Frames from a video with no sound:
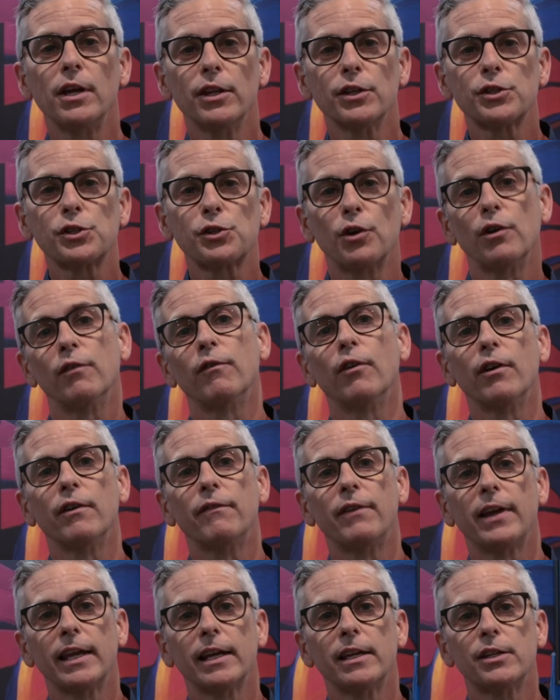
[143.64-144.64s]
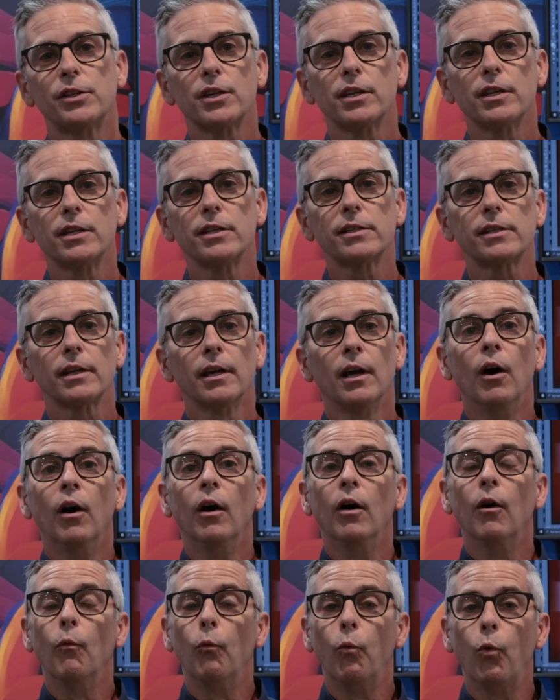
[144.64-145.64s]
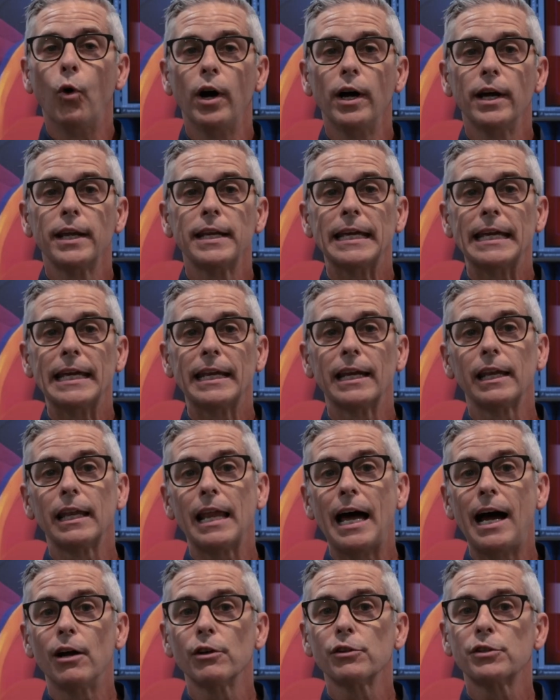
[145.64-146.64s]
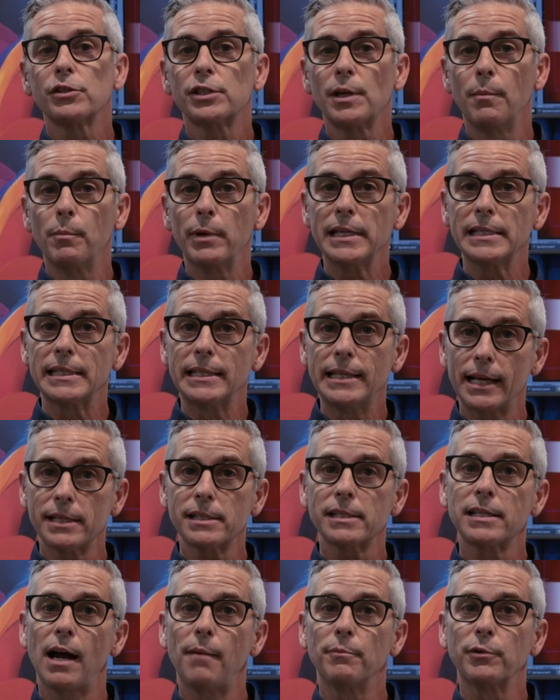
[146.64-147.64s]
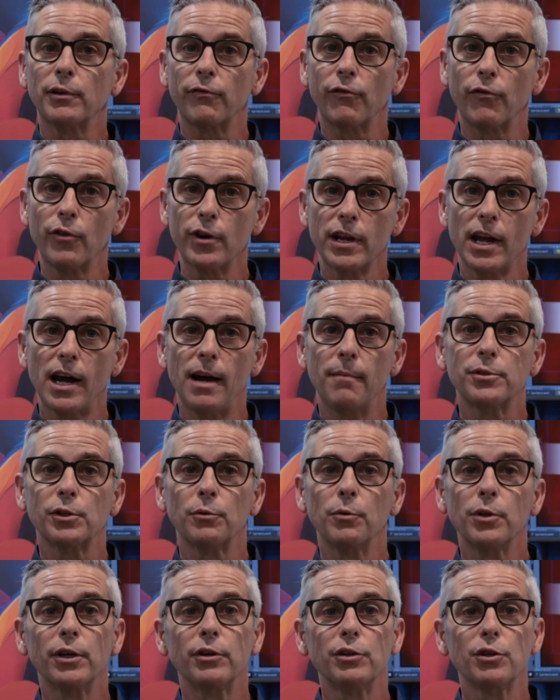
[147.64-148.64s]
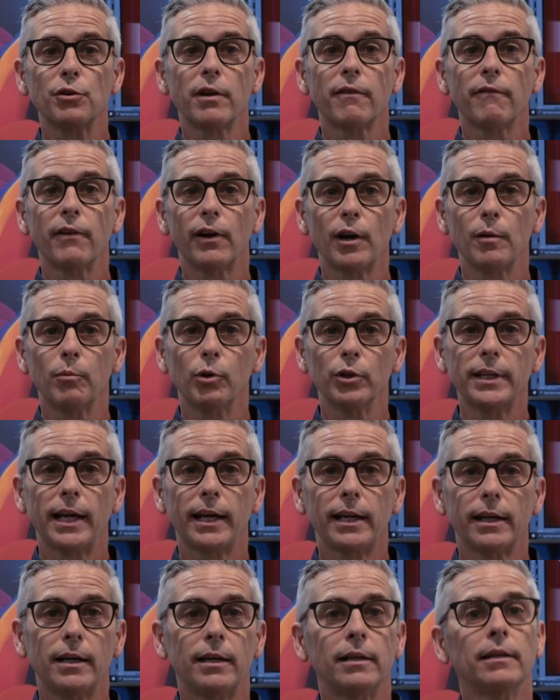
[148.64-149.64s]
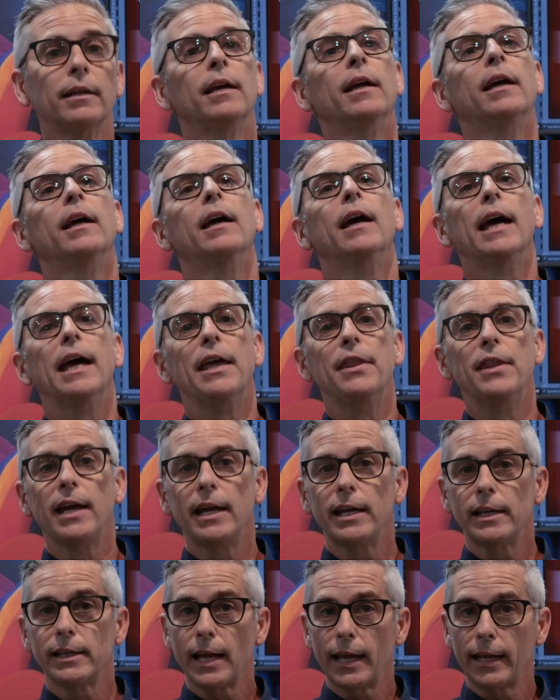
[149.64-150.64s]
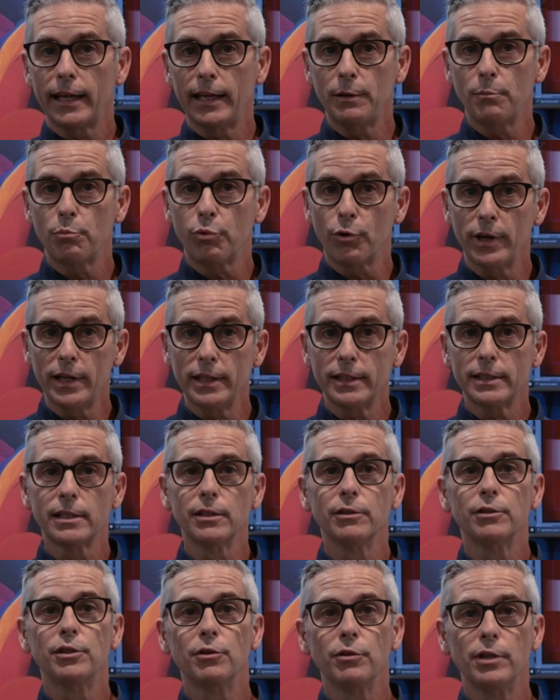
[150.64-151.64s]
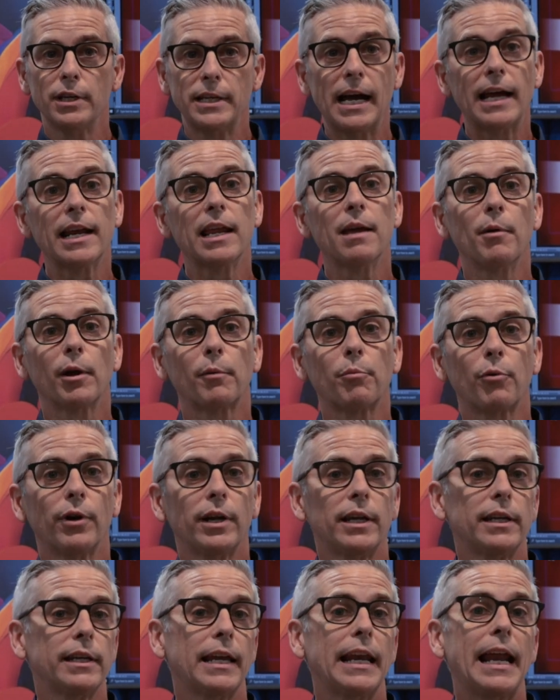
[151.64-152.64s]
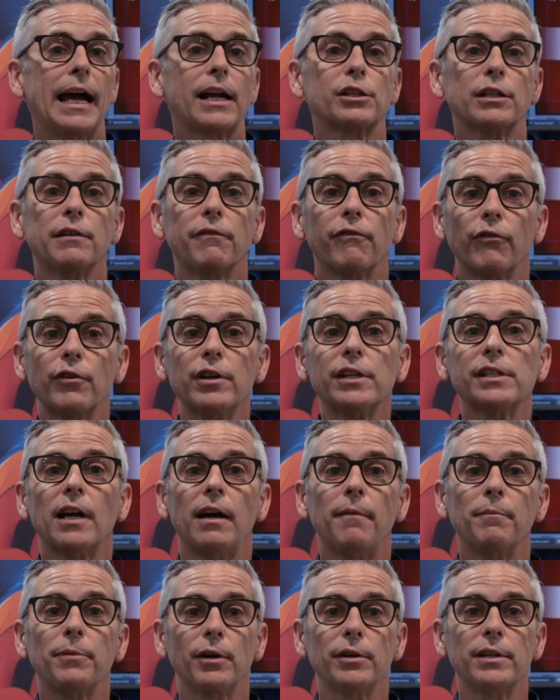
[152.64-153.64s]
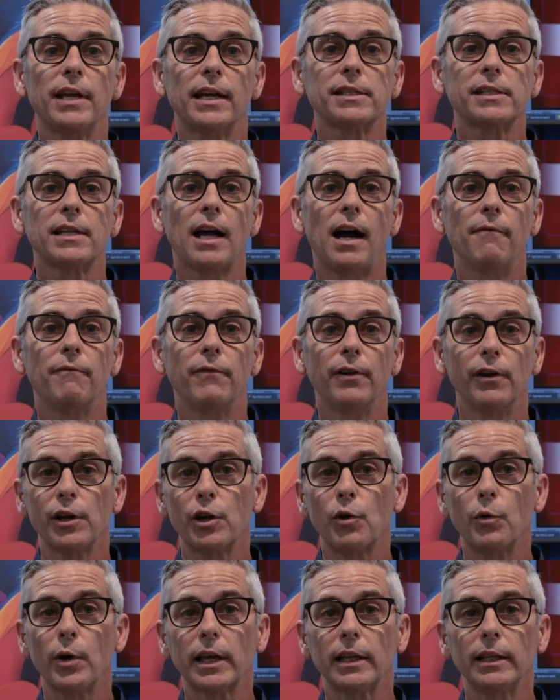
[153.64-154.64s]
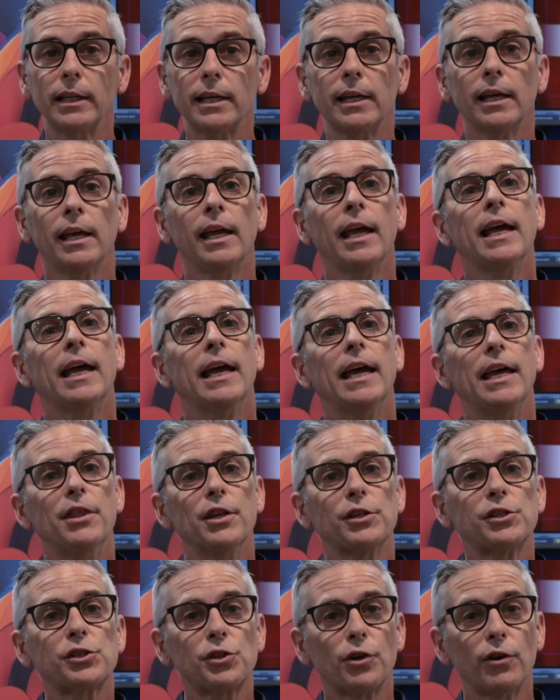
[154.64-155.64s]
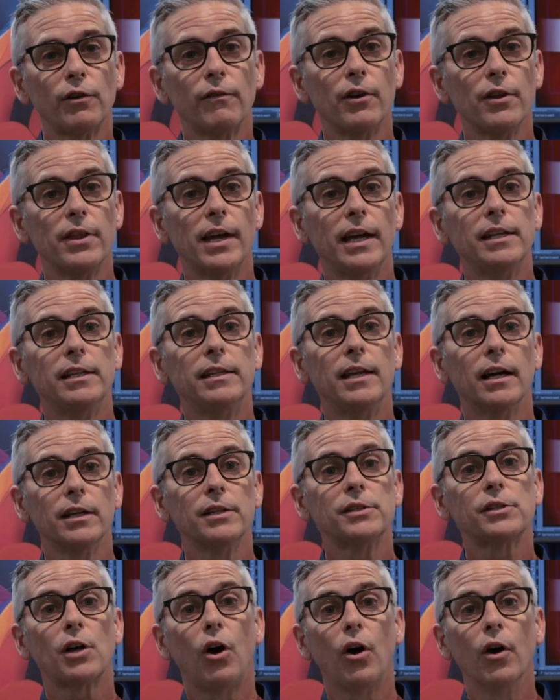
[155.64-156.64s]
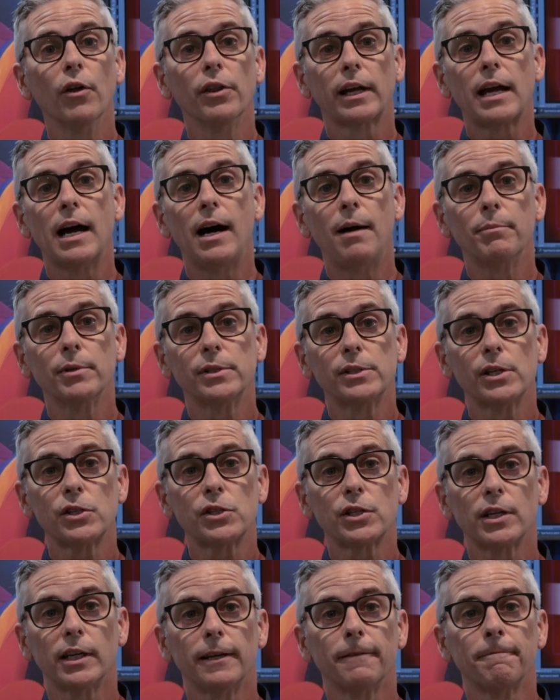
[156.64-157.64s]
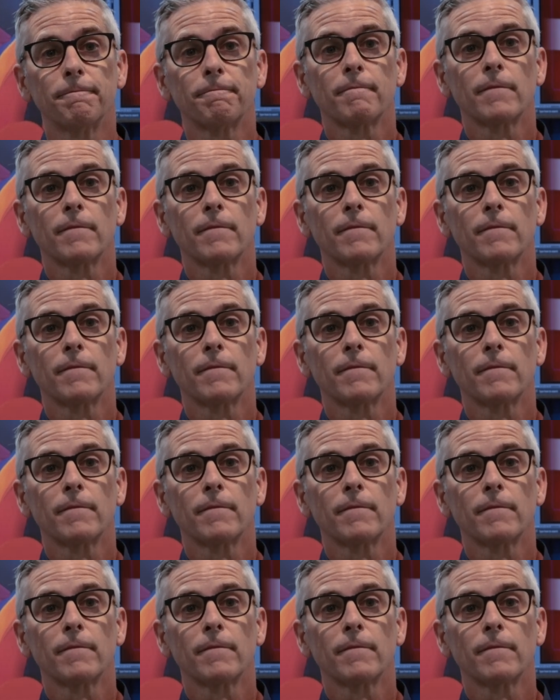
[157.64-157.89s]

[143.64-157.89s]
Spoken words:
on the server advantages. One, it allows somebody's desktop to free up. So when they're doing variable data and they hit print to do the dynamic print, it actually frees up their desktop very quickly, and the server then does all the composition.